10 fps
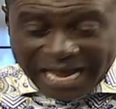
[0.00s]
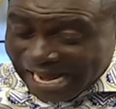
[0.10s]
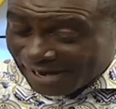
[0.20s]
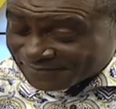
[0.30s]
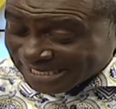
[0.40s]
I
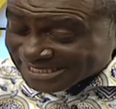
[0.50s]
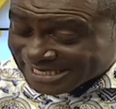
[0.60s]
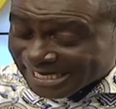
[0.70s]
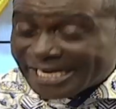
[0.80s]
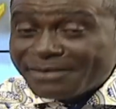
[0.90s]
have just
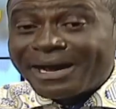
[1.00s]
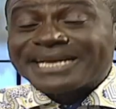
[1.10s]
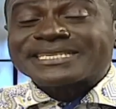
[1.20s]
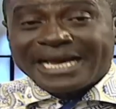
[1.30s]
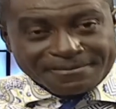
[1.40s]
taken my
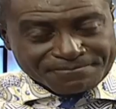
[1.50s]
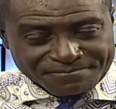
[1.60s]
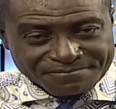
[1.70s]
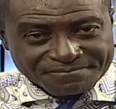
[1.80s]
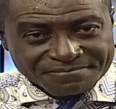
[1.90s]
time
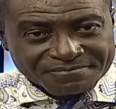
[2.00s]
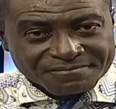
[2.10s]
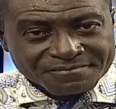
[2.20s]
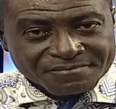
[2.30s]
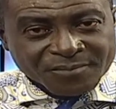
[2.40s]

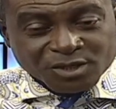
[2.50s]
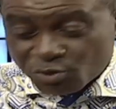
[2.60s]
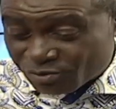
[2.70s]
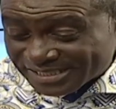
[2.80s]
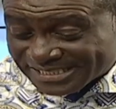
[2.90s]
to
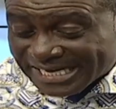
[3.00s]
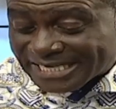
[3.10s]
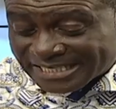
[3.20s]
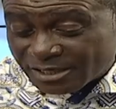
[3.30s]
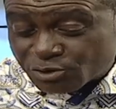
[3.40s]

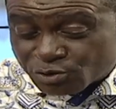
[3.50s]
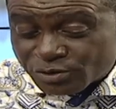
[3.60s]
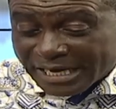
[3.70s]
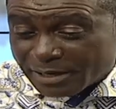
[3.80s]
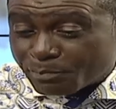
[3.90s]
research into
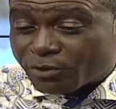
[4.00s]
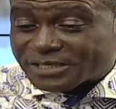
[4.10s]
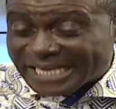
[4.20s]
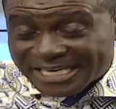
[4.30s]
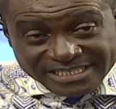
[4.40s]
the
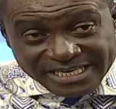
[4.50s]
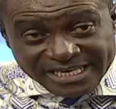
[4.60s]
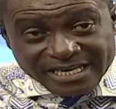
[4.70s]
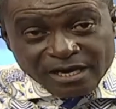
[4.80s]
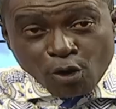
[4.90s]
importation
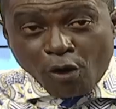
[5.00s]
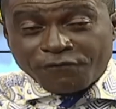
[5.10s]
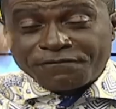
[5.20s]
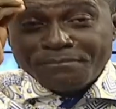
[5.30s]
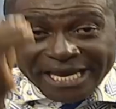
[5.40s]
of
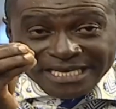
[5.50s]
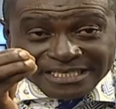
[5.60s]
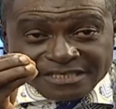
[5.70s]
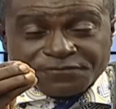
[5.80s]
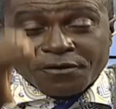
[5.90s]

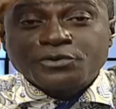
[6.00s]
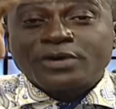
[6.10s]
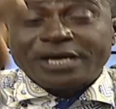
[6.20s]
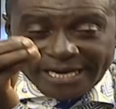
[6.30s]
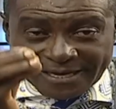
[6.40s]
maize from
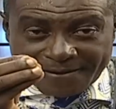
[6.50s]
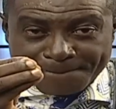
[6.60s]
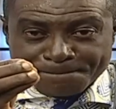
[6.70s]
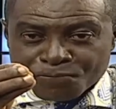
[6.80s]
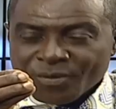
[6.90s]
Ukraine.
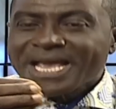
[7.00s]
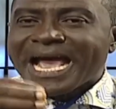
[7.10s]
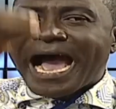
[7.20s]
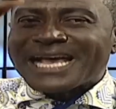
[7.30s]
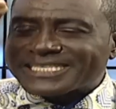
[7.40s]

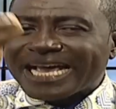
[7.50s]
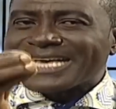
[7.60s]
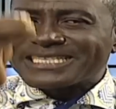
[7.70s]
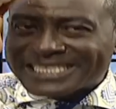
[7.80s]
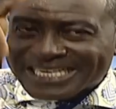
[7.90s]

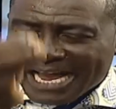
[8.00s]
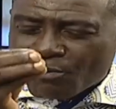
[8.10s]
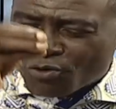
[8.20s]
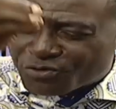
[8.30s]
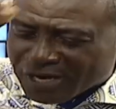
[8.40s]
Assassina
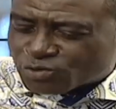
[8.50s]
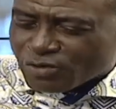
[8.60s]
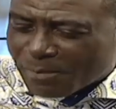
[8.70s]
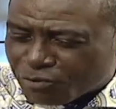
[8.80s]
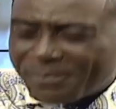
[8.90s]
would do us well,
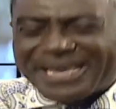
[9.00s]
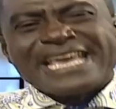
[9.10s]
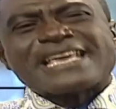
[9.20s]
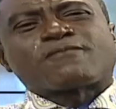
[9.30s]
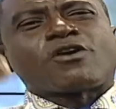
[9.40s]
bro, my
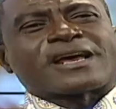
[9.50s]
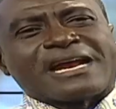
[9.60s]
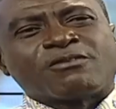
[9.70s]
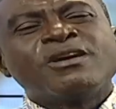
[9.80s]
yaya cockrano,